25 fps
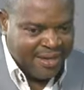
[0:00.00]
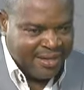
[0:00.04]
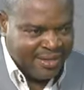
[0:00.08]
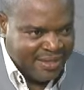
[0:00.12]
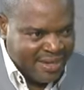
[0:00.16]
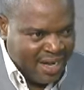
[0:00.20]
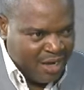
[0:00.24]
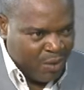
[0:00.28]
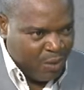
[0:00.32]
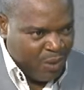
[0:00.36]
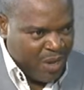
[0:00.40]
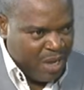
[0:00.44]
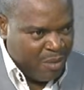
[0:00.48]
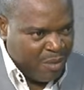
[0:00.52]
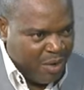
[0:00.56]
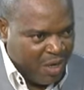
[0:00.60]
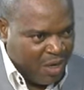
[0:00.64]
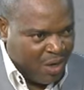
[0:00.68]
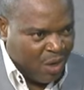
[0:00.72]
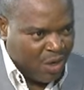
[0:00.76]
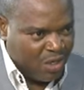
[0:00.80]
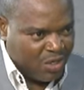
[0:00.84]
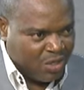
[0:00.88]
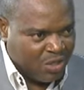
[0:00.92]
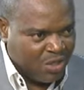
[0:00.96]
is that way why
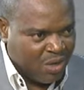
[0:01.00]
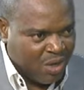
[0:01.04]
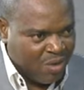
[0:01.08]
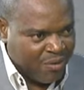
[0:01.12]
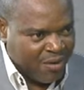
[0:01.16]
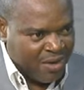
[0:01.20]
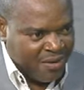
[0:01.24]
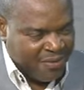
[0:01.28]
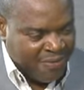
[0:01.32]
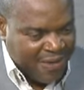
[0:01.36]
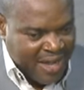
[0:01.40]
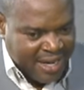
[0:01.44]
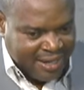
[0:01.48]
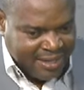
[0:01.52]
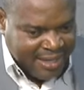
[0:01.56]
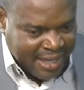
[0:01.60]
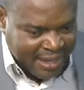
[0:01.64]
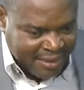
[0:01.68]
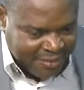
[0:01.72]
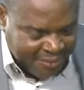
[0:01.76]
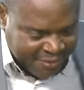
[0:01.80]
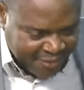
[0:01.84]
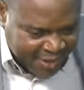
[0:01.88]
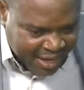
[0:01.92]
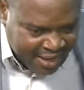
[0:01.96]
because yes. of the fact
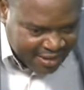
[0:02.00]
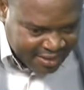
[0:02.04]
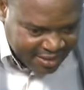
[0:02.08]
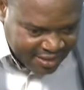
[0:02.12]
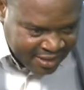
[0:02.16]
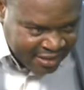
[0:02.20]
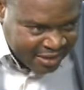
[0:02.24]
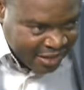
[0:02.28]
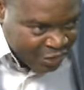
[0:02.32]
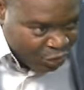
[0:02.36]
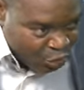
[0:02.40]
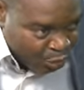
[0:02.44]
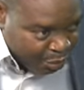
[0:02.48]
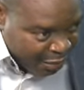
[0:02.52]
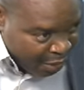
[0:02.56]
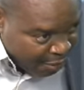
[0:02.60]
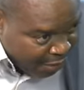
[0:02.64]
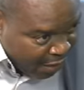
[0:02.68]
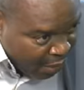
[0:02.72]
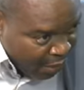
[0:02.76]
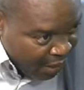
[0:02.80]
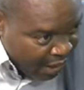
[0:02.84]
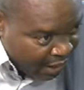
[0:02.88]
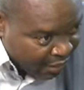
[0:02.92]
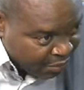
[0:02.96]
that France is a
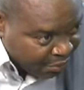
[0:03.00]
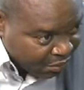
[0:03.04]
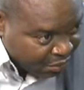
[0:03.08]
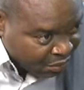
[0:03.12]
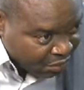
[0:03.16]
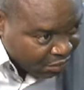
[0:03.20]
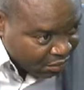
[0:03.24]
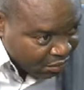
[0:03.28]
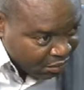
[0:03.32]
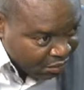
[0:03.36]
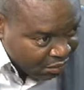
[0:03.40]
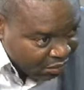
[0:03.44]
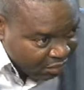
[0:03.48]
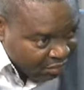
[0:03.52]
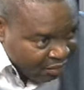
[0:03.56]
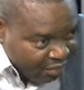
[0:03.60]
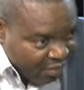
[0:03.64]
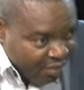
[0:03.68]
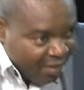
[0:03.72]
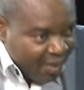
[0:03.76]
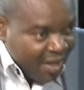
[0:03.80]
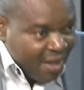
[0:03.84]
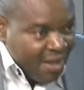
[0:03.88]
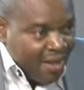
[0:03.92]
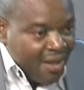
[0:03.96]
superpower. Yeah.
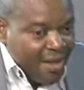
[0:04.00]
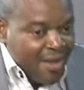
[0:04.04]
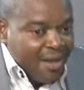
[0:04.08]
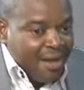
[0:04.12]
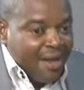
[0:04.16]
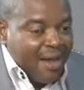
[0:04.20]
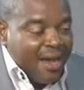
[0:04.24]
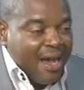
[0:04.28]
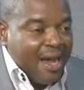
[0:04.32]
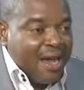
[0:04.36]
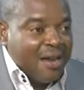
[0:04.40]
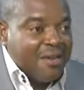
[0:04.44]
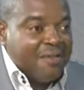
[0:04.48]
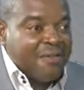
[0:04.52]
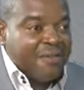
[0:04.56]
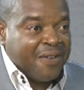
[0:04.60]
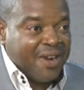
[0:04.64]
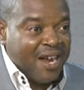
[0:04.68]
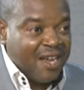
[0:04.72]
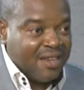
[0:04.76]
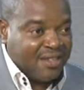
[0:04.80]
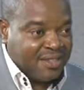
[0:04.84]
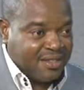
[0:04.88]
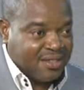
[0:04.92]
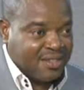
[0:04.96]
And
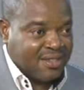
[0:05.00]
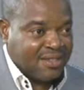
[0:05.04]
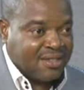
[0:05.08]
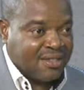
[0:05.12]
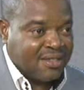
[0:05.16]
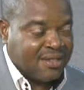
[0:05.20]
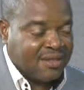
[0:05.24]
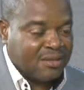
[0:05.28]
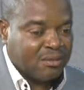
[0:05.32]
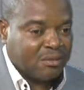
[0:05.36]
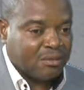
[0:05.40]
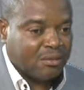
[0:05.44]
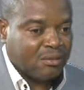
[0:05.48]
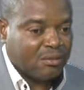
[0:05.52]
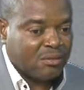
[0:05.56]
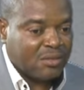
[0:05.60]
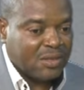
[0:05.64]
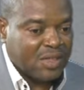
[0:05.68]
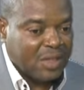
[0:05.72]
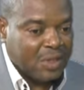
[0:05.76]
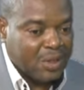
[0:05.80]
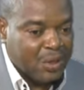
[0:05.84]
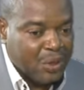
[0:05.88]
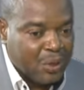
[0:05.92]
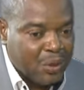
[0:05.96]
France,
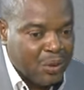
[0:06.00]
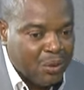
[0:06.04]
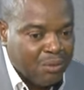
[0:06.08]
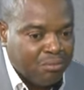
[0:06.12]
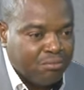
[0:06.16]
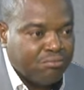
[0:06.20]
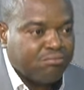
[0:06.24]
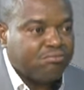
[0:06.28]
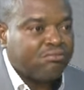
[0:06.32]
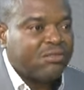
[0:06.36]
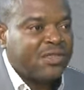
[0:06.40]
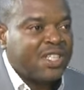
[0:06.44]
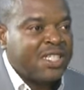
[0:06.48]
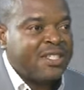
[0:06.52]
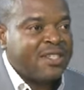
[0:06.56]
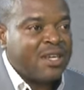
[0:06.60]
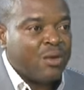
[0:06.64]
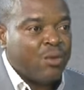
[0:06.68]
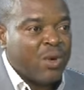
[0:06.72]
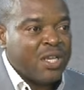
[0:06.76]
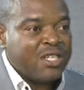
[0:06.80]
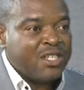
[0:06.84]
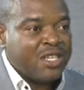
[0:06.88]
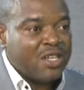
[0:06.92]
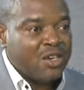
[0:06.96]
you know, is a
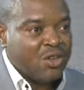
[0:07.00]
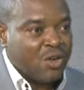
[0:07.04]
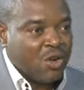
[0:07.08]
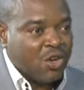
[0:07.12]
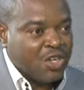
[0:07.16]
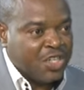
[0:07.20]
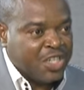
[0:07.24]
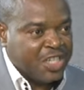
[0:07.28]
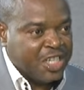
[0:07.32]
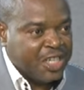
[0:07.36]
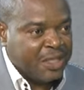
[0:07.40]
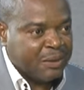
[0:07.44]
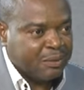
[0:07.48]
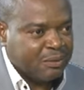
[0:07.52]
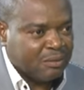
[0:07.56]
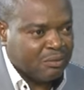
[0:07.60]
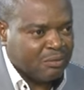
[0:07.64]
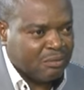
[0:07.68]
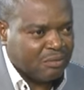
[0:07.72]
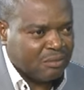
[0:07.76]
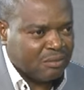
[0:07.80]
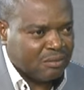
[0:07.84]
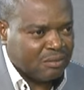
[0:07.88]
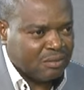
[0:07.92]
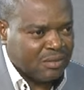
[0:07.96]
Western country
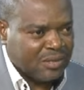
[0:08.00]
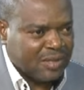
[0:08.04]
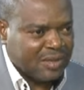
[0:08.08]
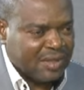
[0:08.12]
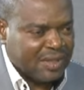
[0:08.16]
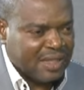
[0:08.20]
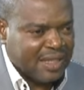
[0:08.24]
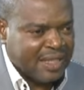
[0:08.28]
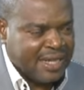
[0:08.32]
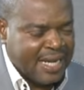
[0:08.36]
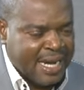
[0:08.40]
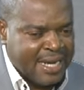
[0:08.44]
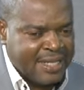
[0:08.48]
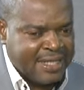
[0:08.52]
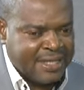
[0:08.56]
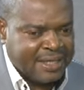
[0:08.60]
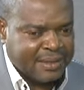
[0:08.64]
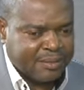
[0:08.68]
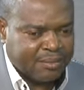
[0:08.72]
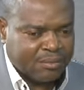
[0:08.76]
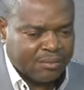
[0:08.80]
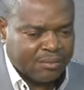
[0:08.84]
that